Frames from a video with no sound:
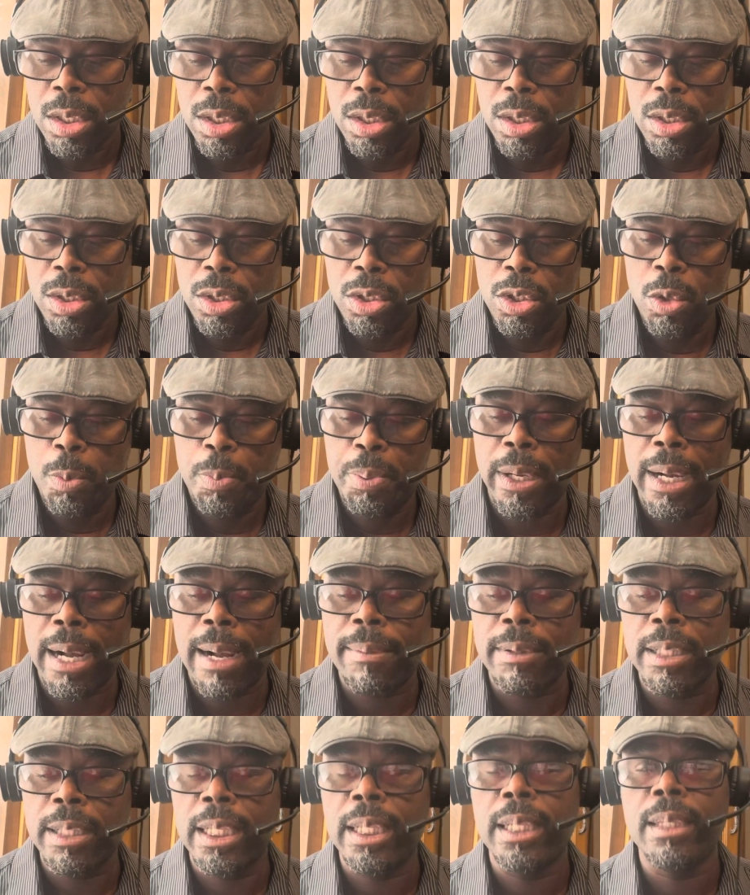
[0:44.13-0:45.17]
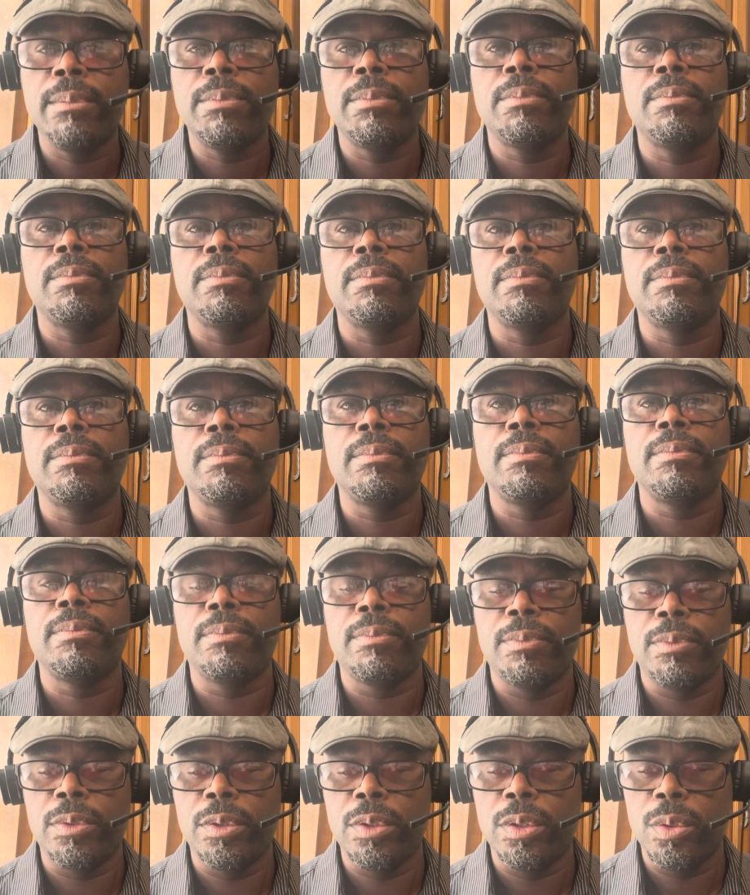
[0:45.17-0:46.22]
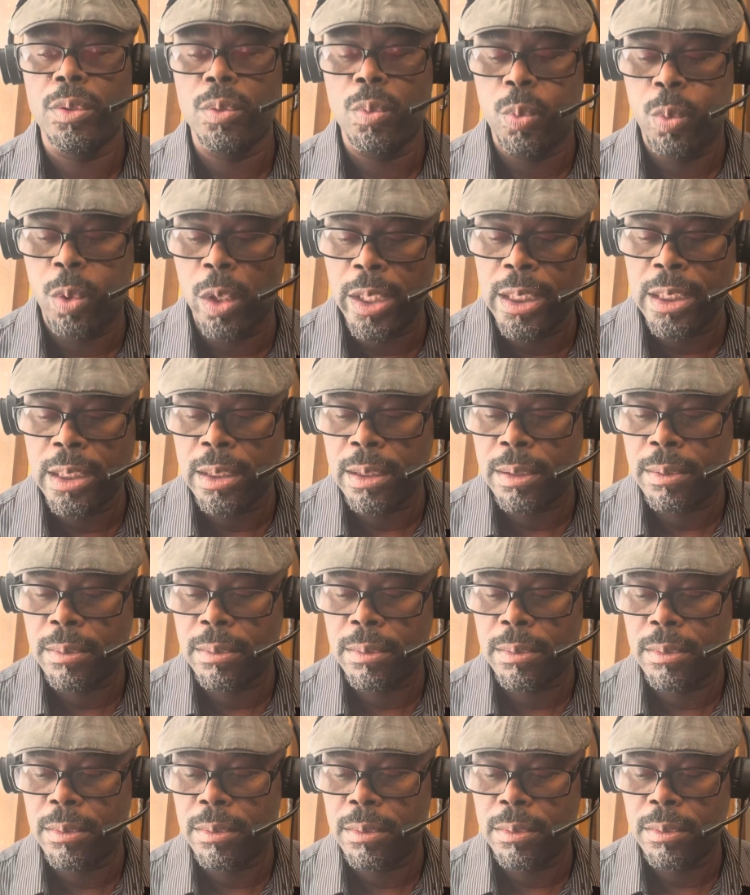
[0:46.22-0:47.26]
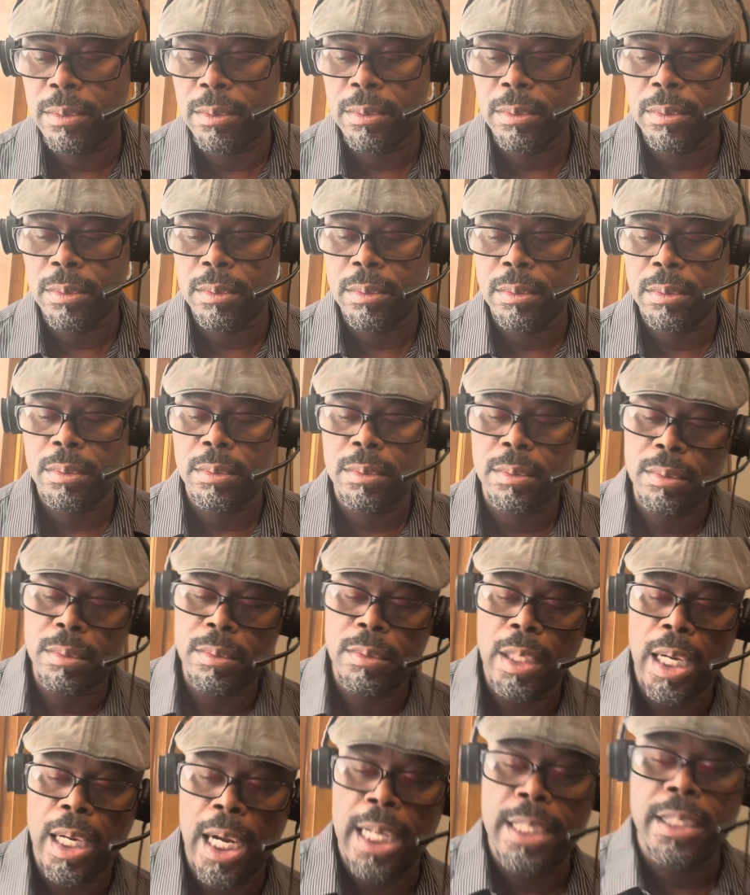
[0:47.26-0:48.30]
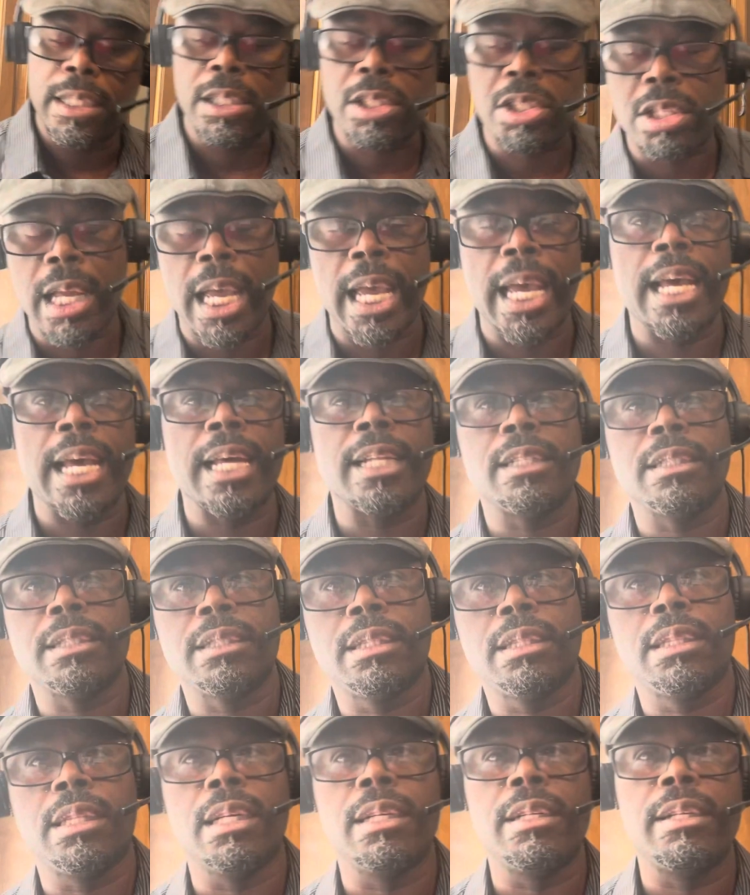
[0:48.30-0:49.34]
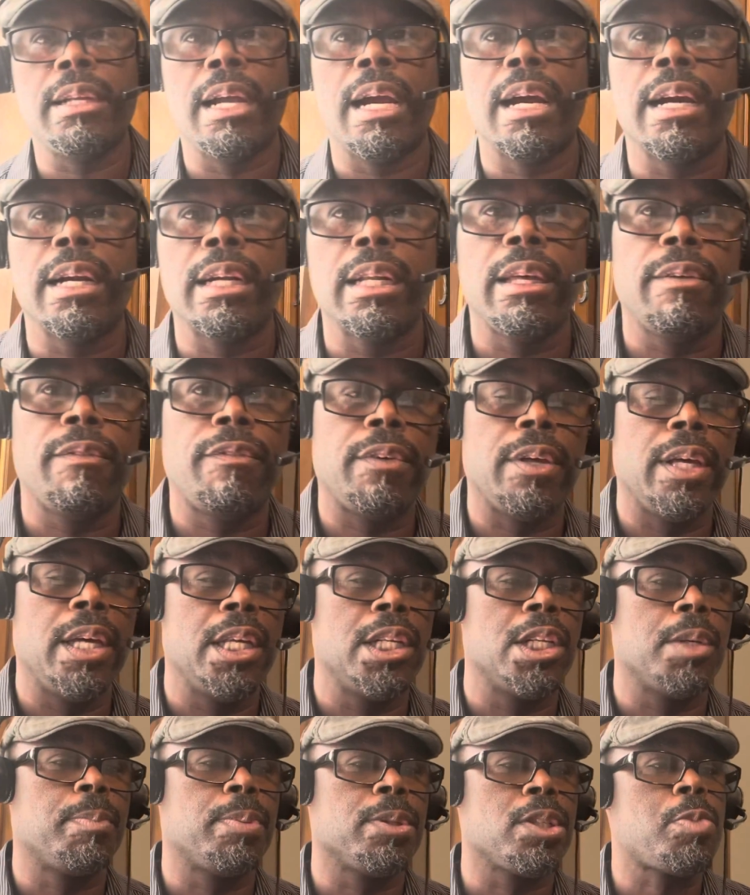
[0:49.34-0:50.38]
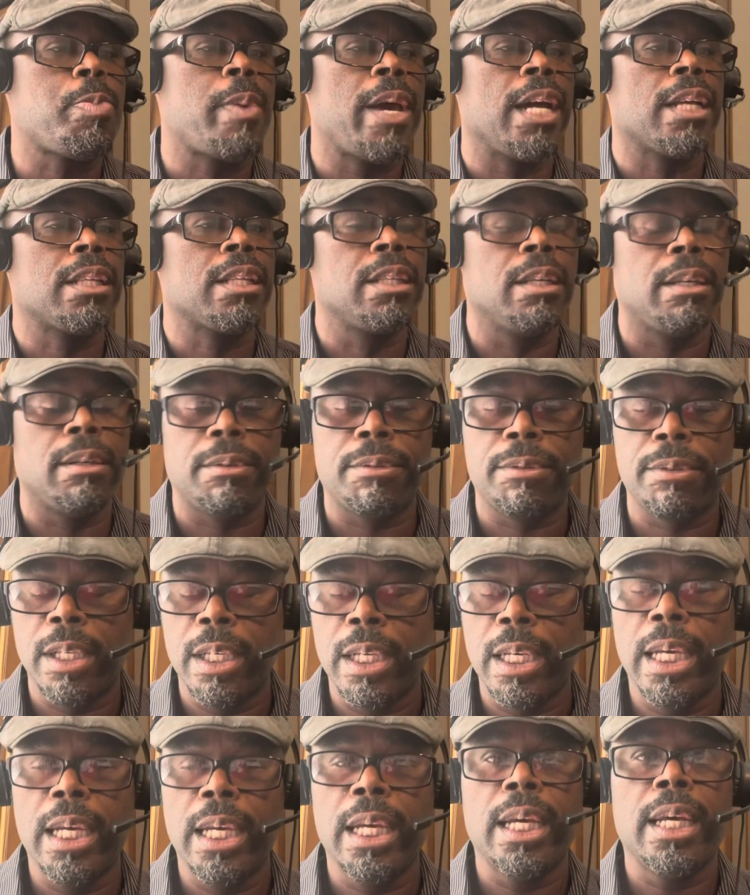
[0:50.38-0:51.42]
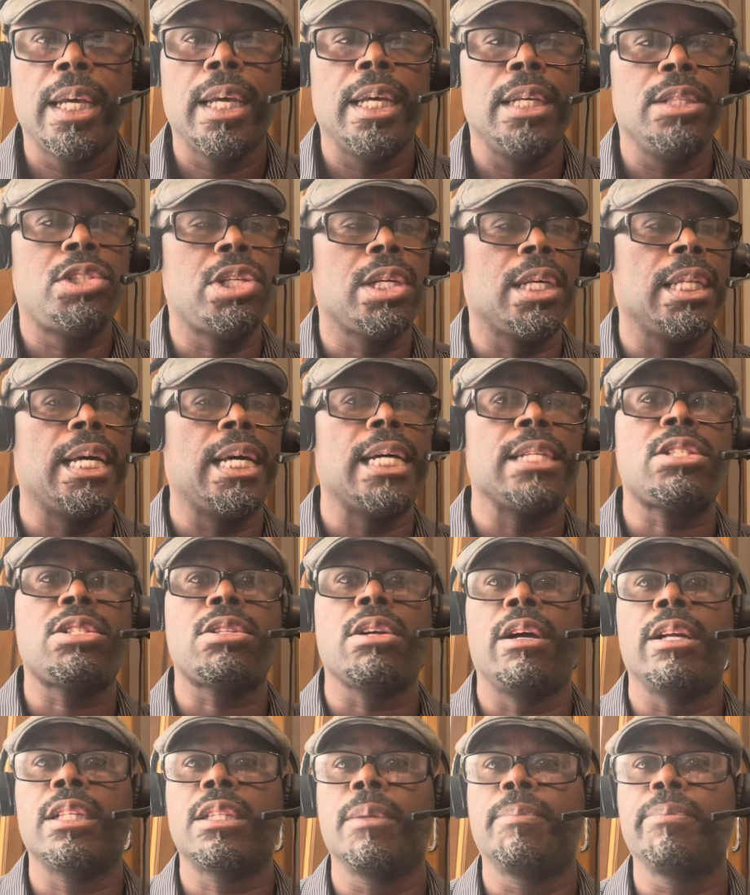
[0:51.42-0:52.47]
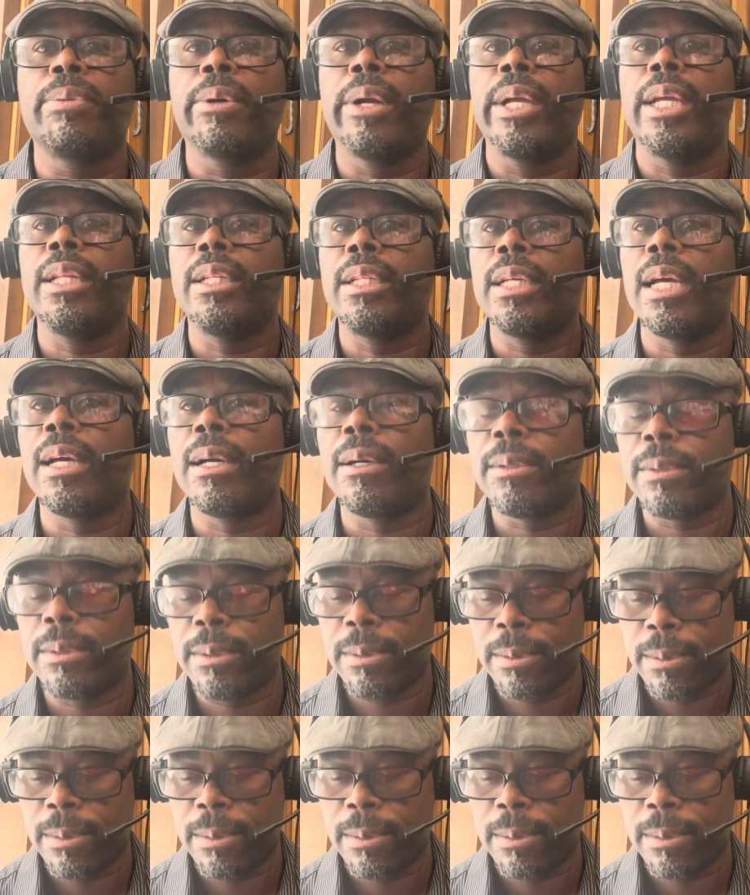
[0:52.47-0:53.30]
you probably wouldn't understand the narrative and the perspective until I started to break it down.